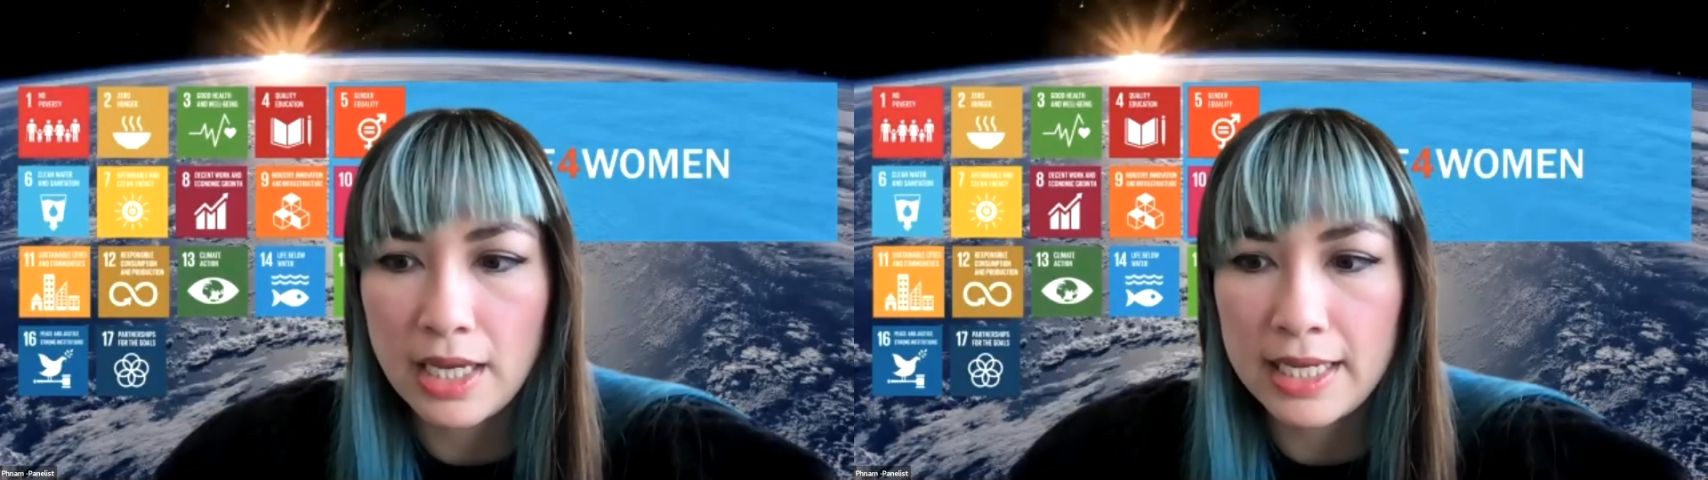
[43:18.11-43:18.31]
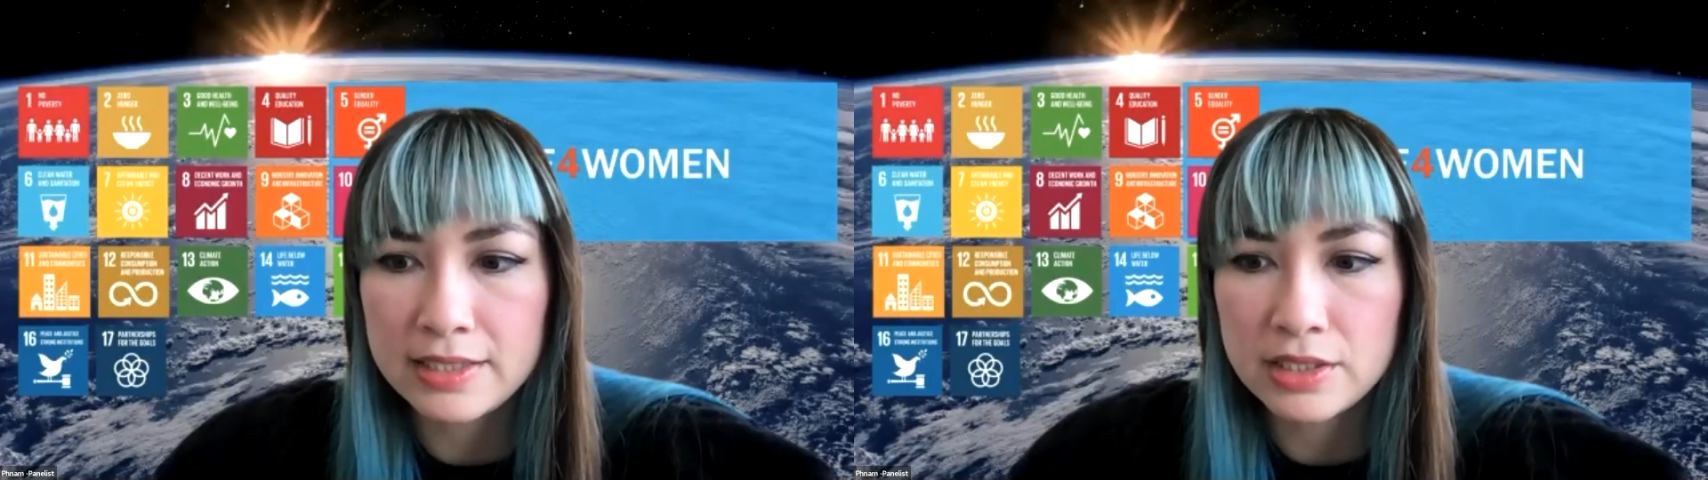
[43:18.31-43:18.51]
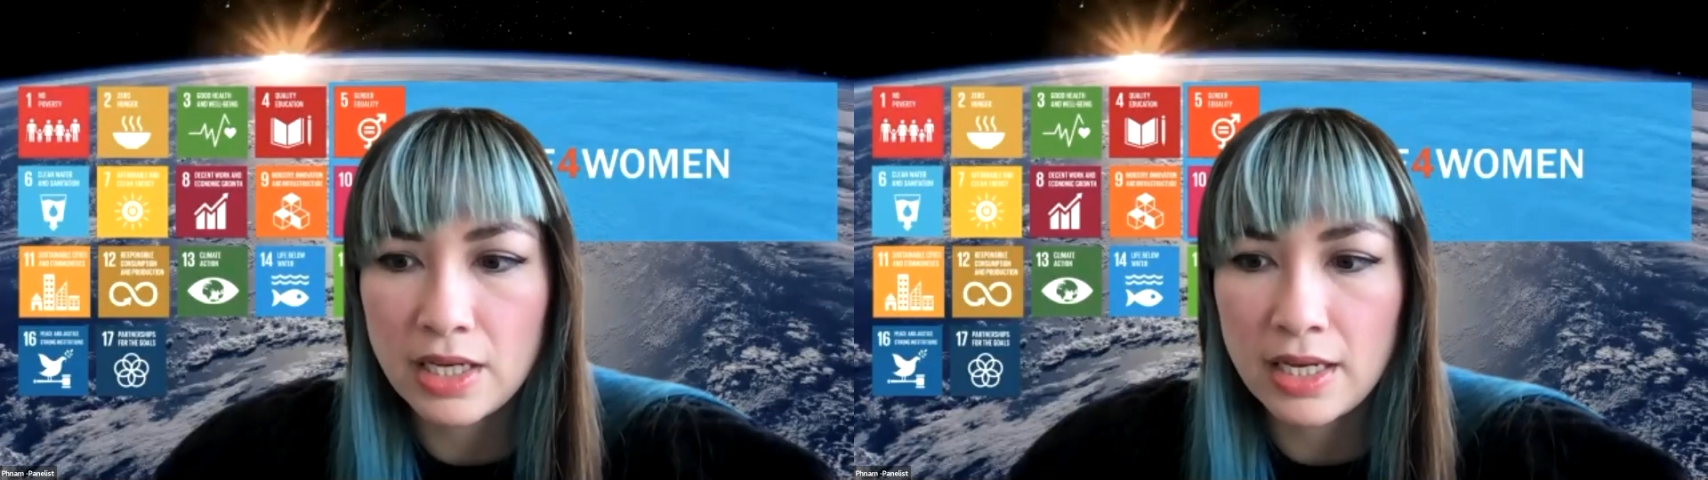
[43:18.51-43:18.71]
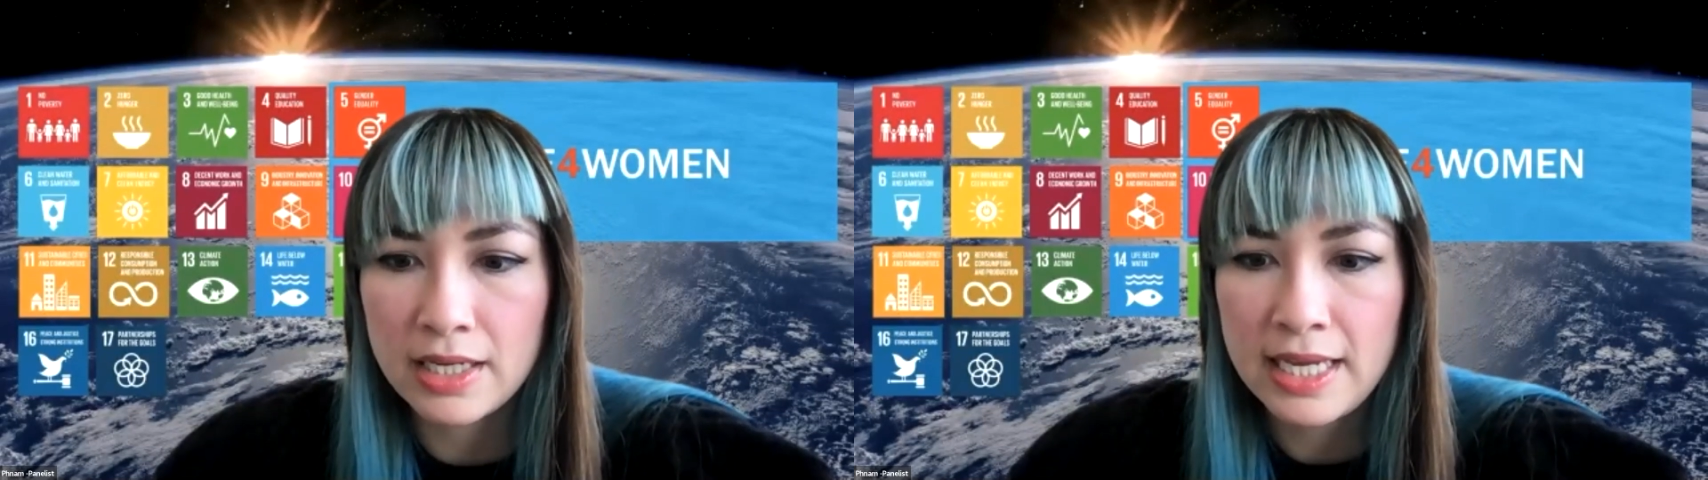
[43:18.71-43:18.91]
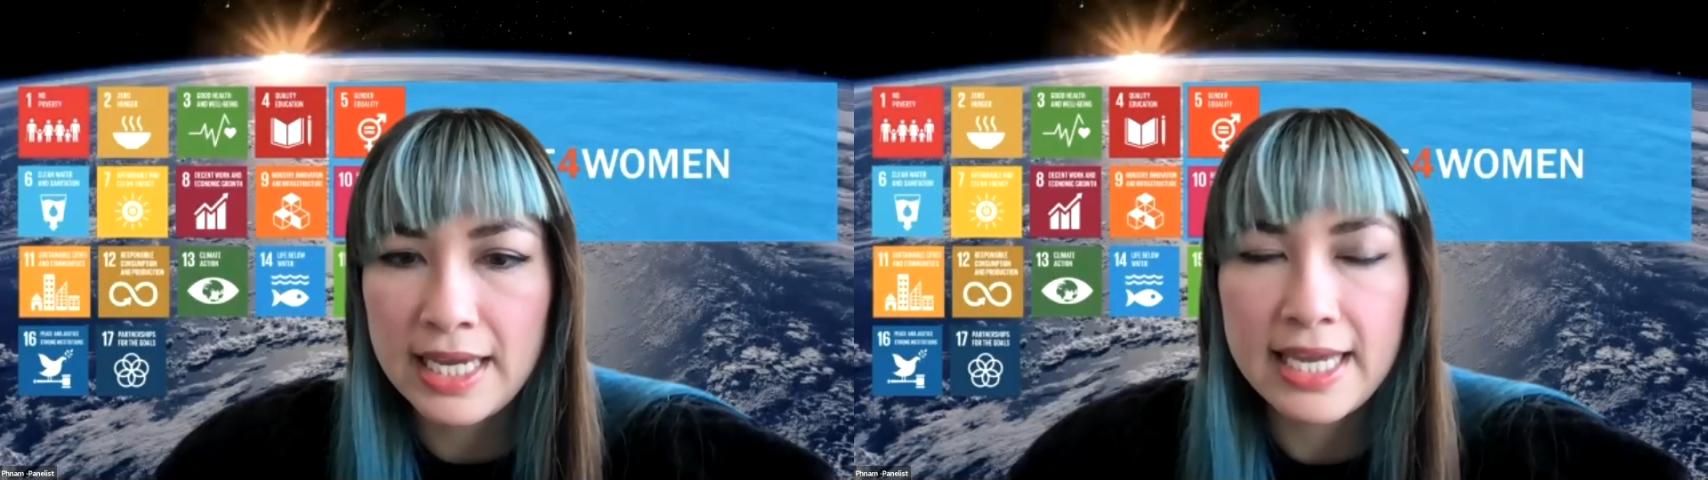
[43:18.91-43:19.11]
And
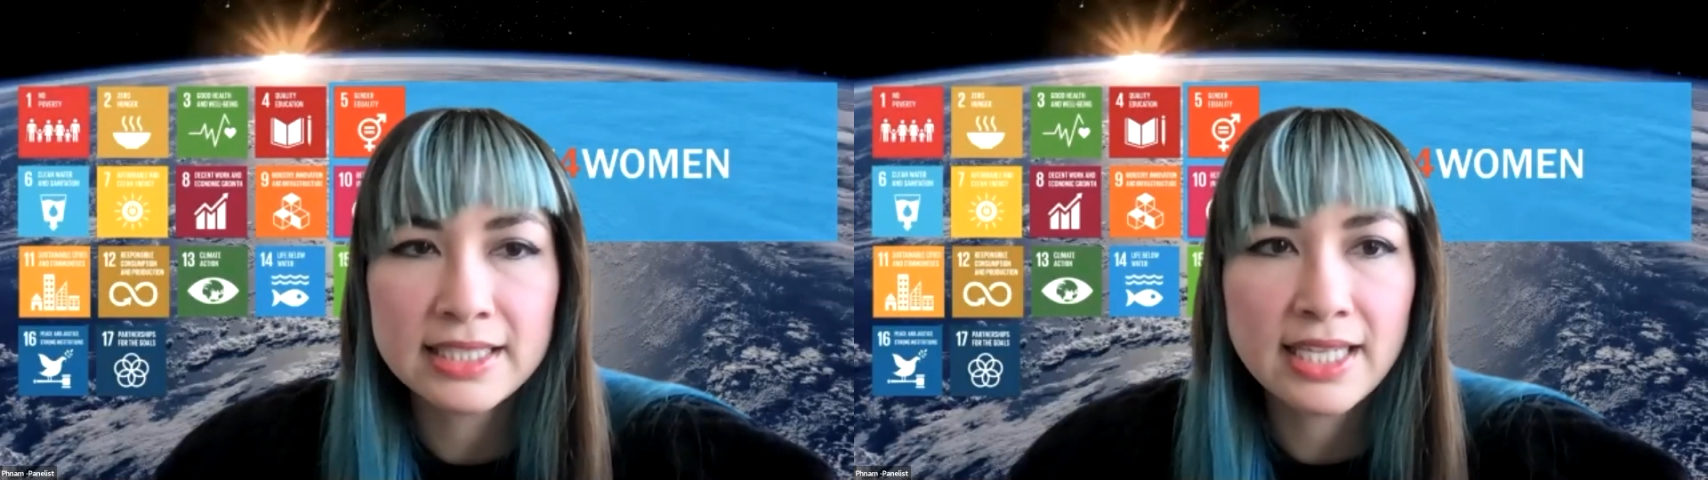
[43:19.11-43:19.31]
it's